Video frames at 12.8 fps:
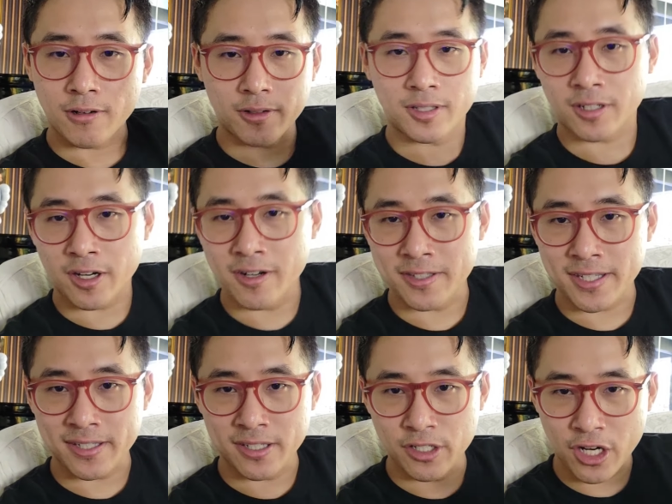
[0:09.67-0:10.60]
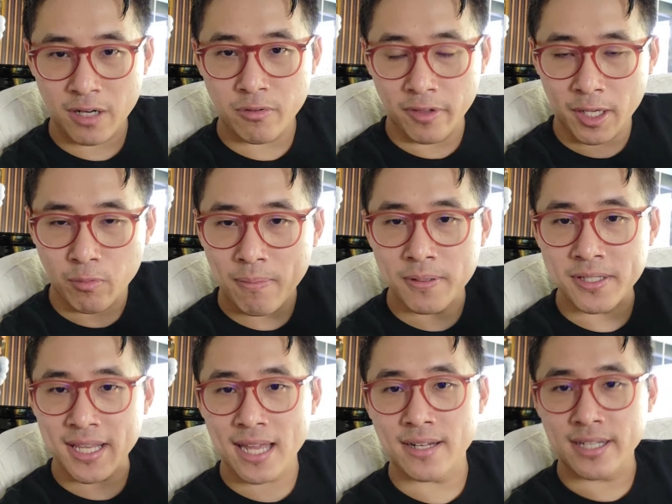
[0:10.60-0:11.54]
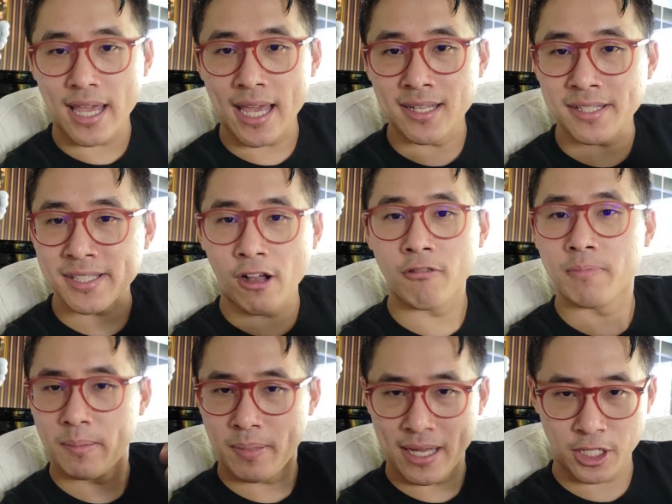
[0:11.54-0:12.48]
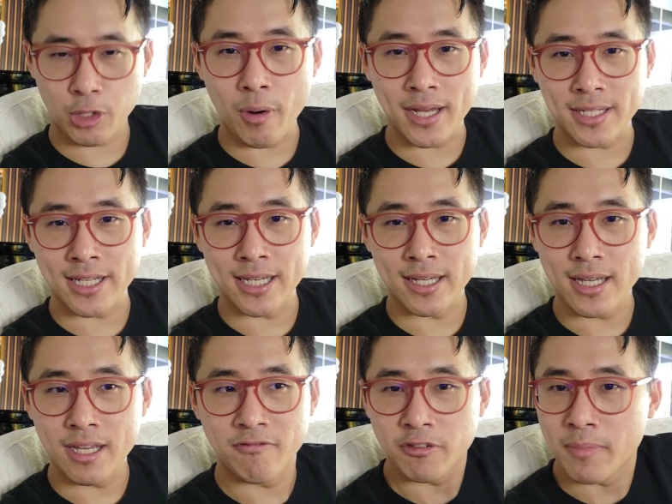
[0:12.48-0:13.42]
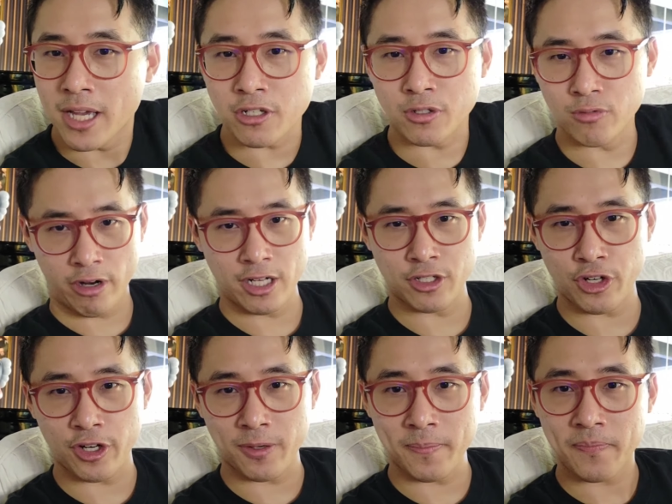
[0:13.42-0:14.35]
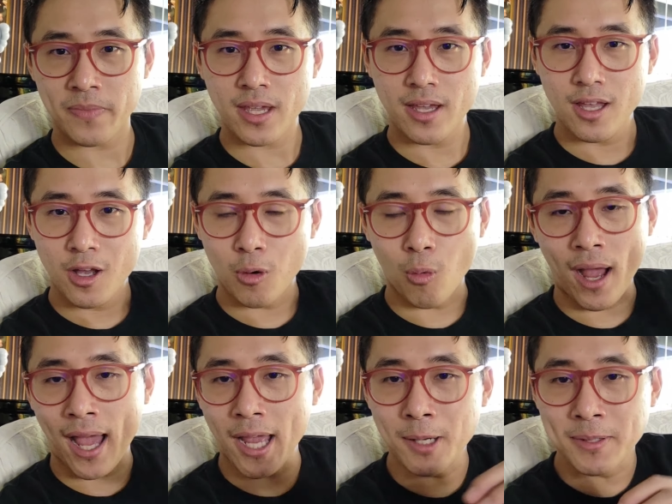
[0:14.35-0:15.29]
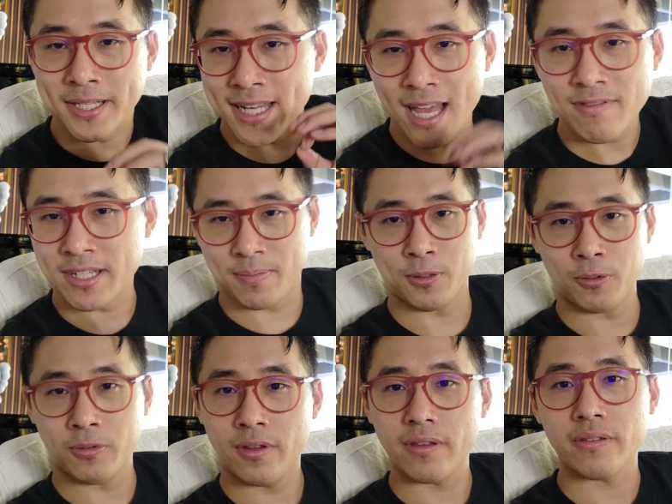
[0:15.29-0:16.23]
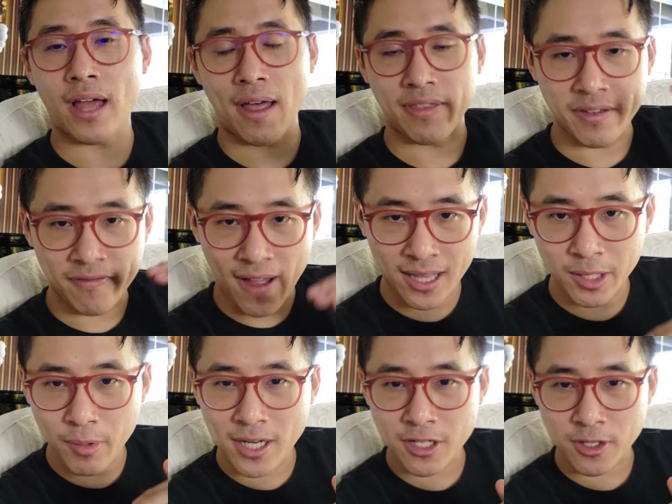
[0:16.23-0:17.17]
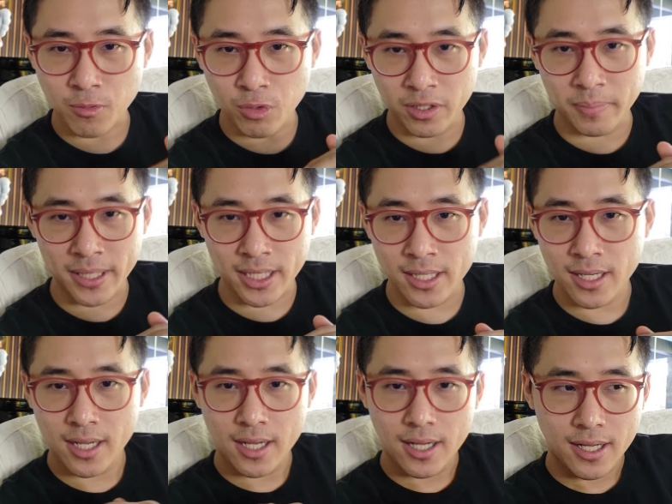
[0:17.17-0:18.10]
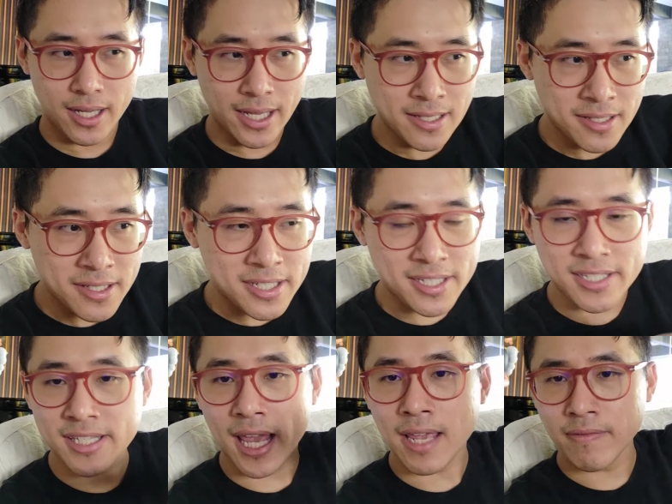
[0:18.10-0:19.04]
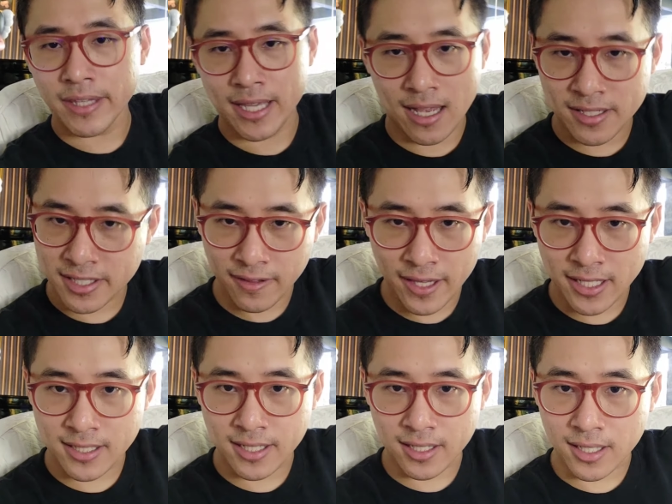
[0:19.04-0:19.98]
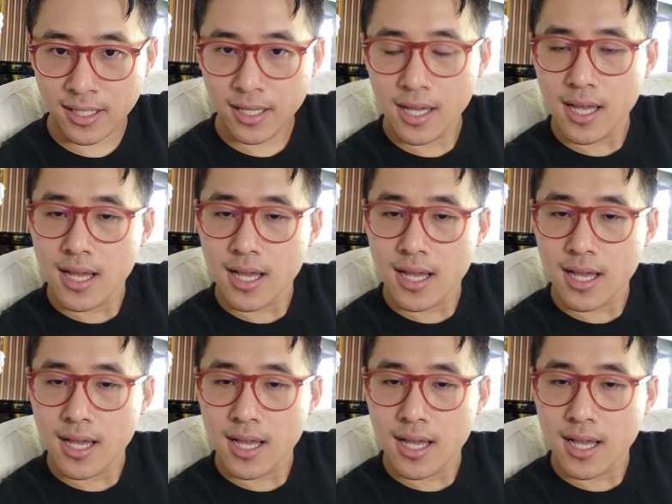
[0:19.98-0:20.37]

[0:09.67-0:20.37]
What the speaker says: cryptocurrencies in general, they represent a self-perpetuating information regime where it was inevitable that the valuation would be insanely escalating